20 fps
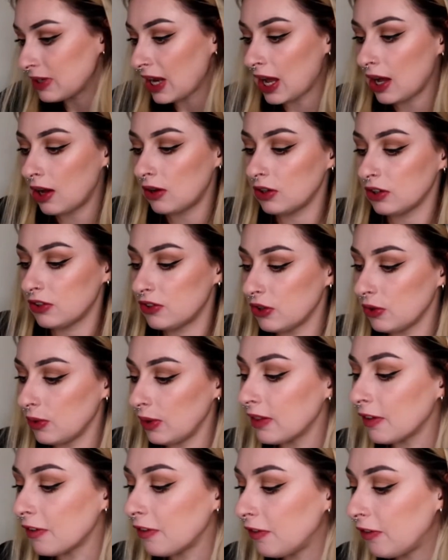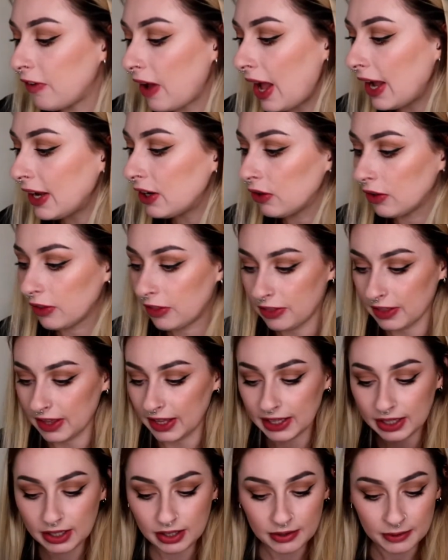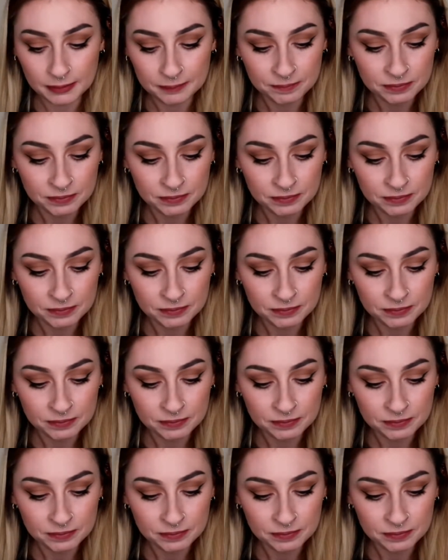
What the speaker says: down to the final thing,